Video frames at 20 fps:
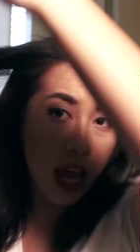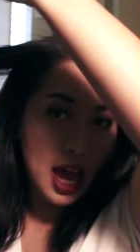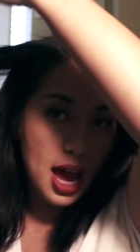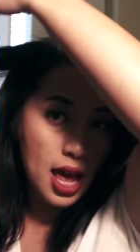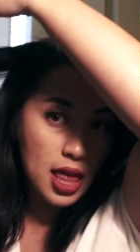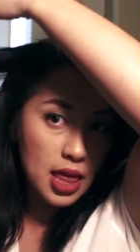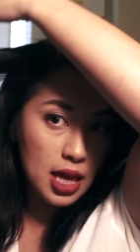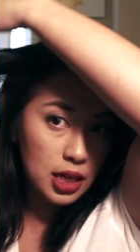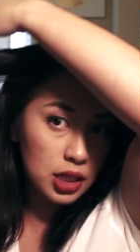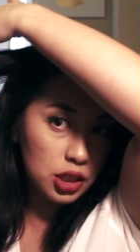
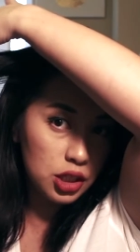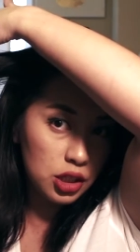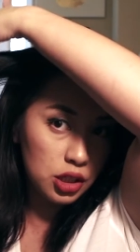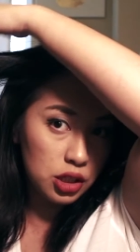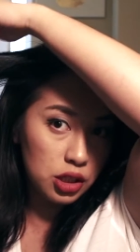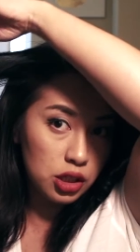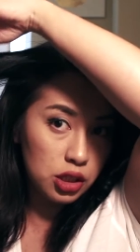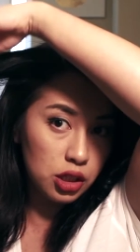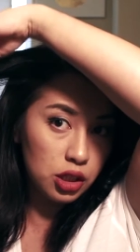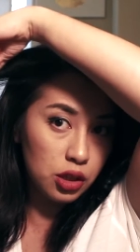and then
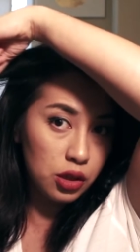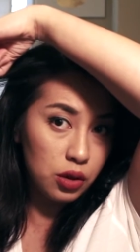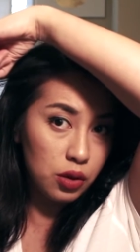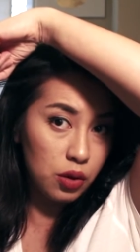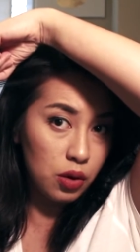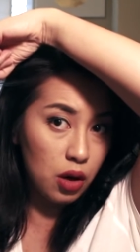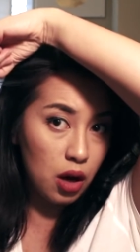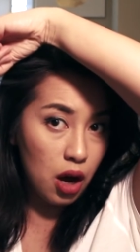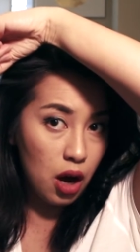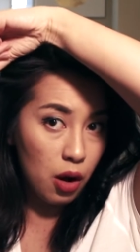just
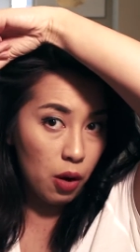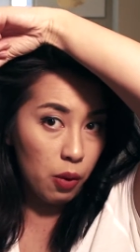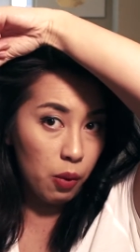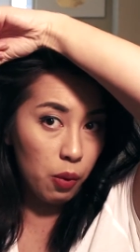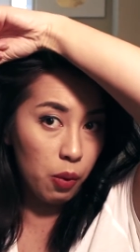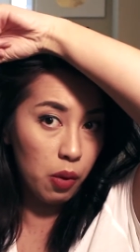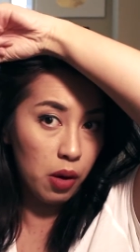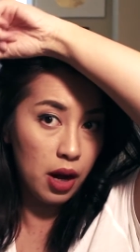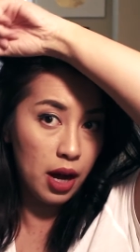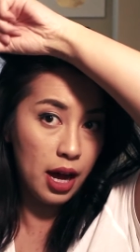do a
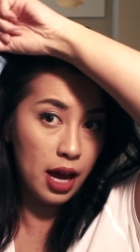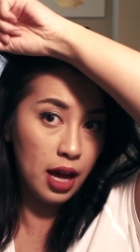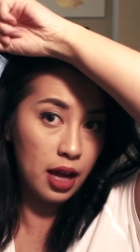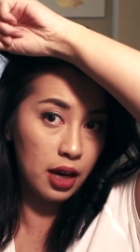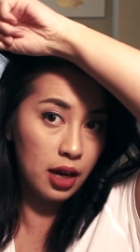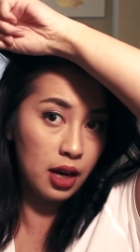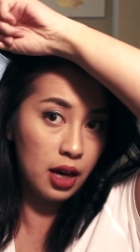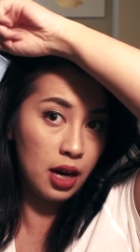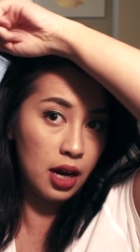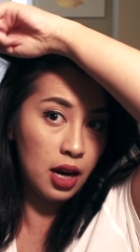
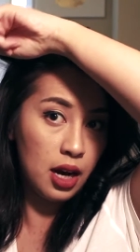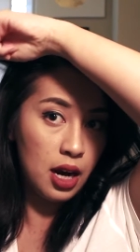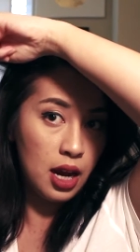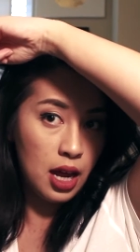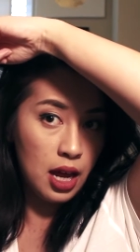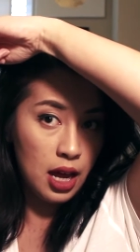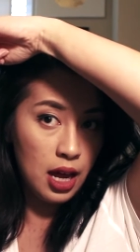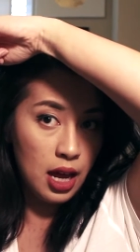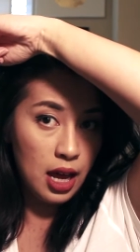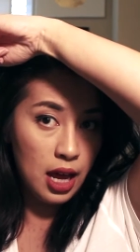
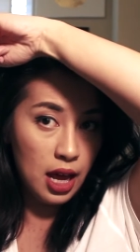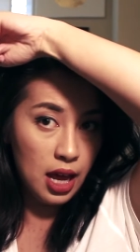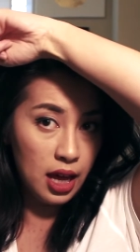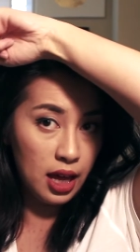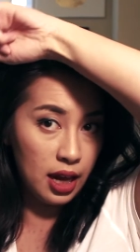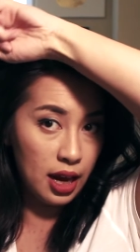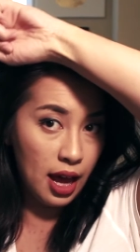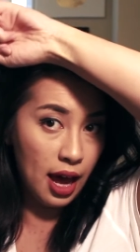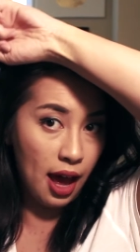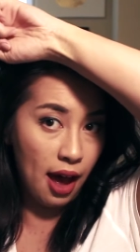
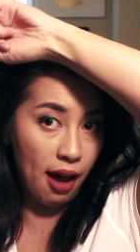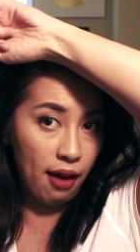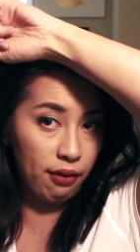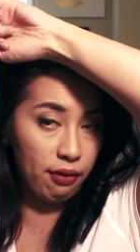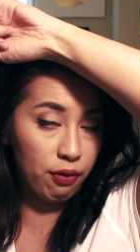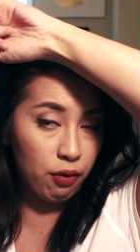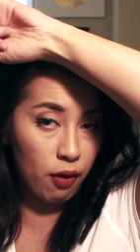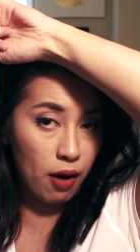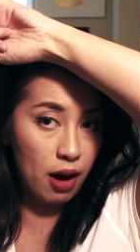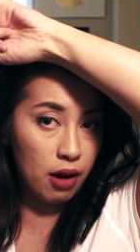
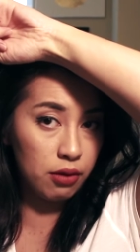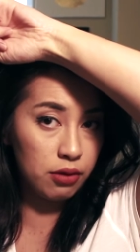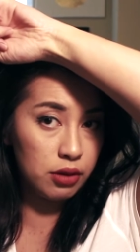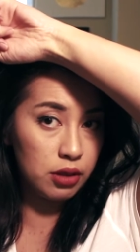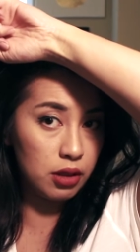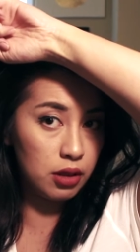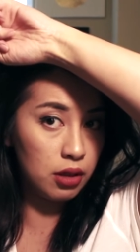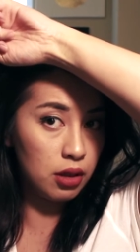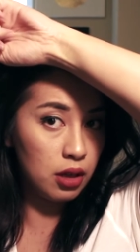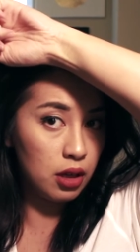1.5
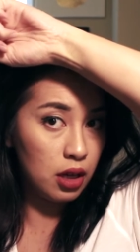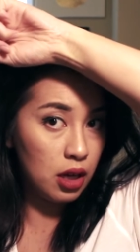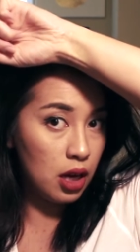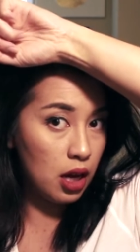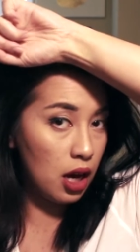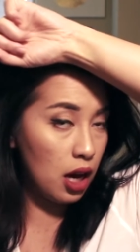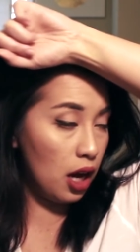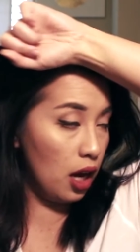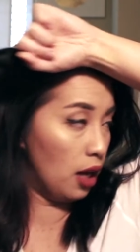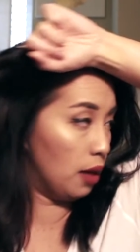round.
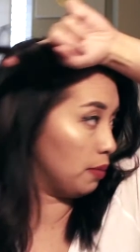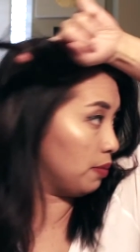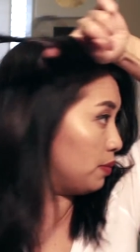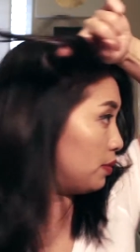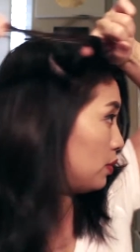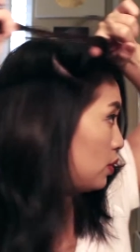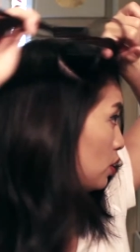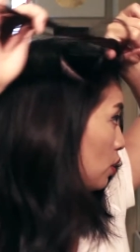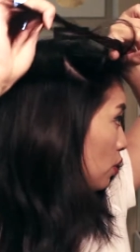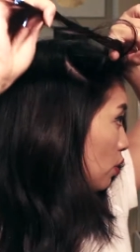
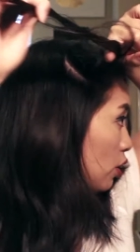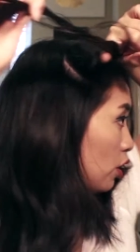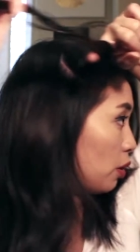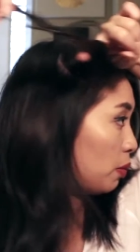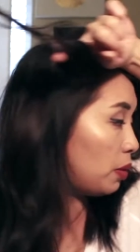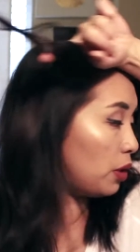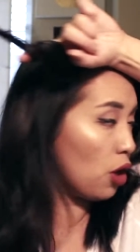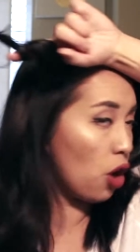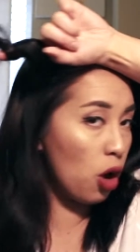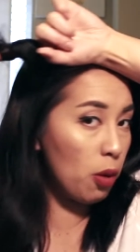So it could
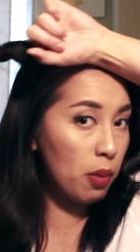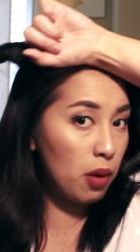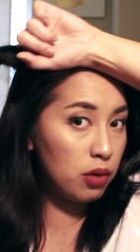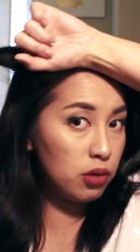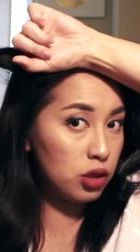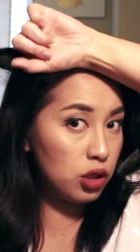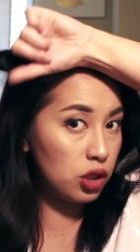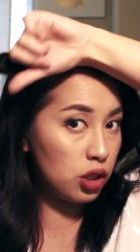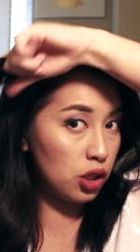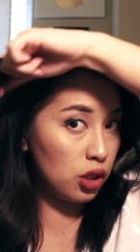be
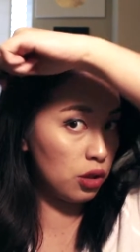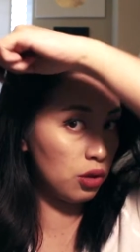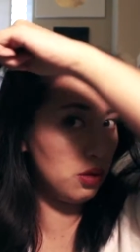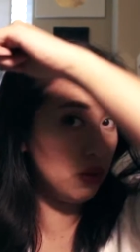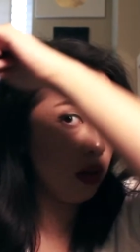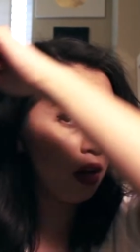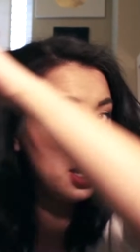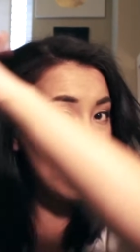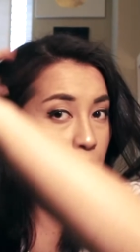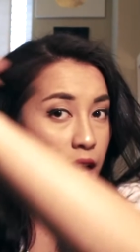almost
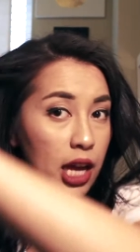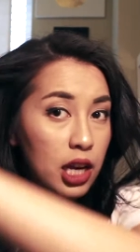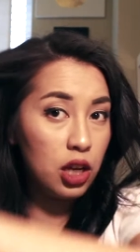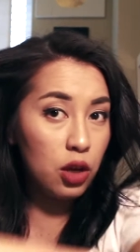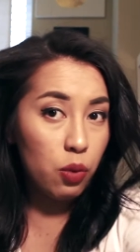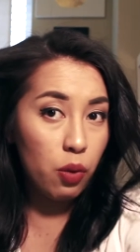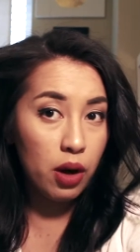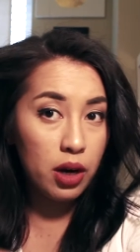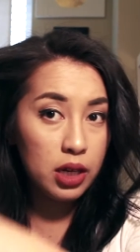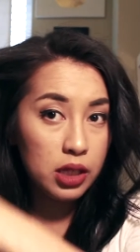2, and
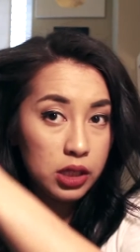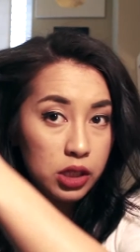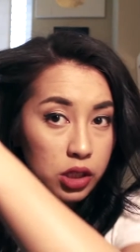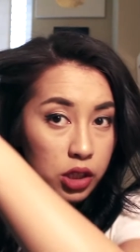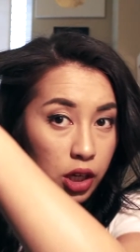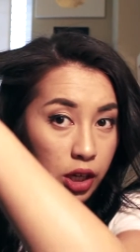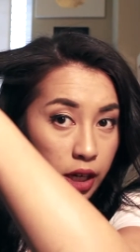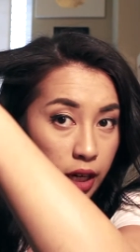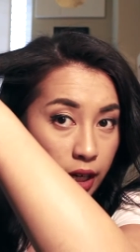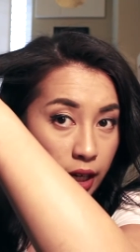you want to
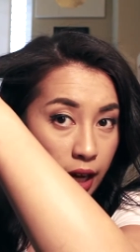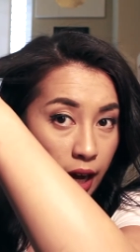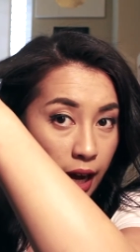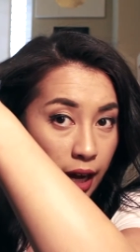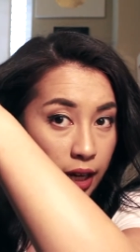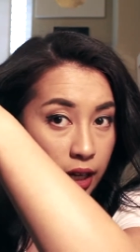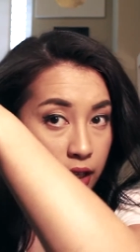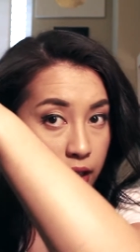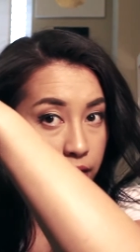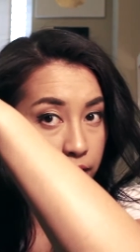start it
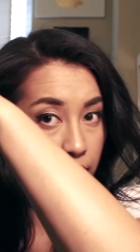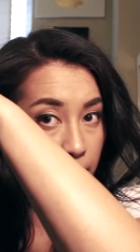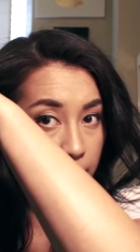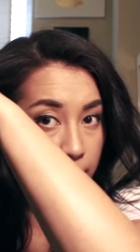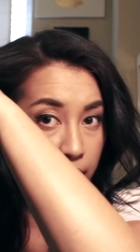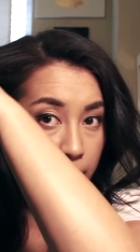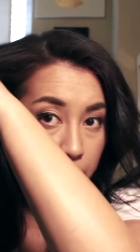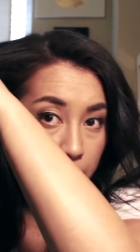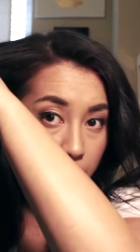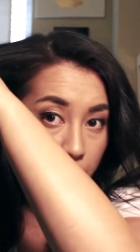kind of
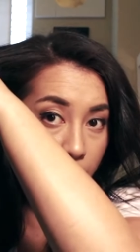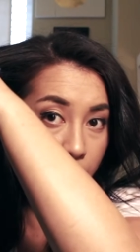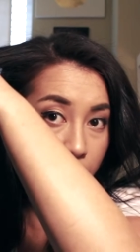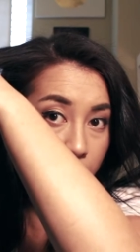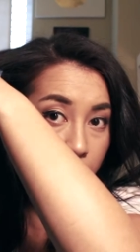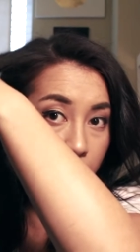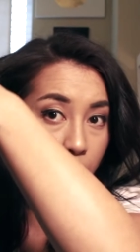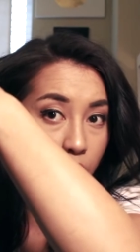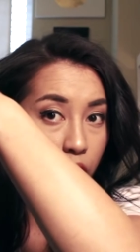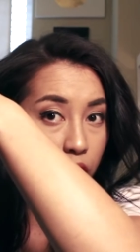in the
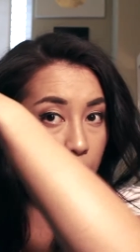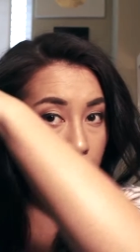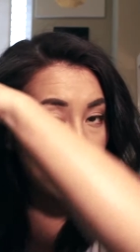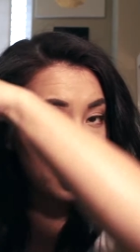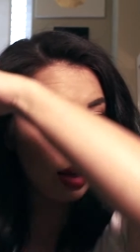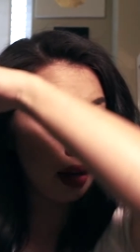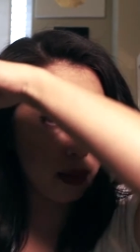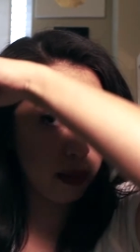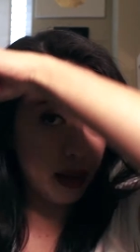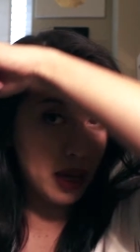middle or a
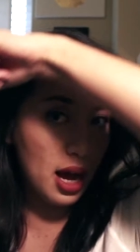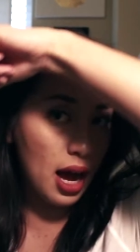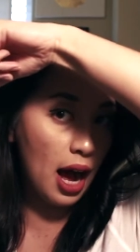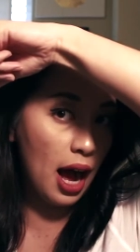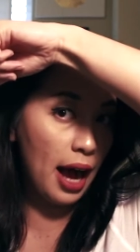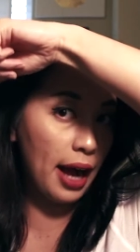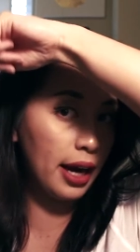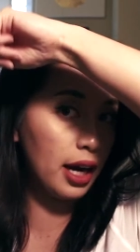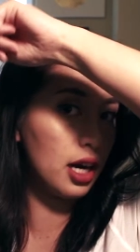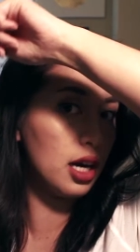little bit
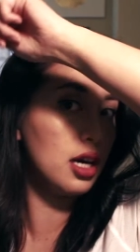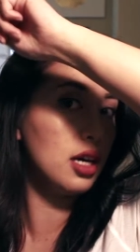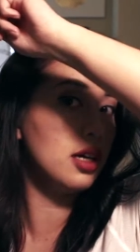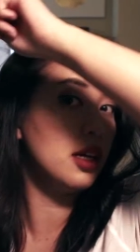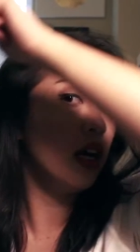higher.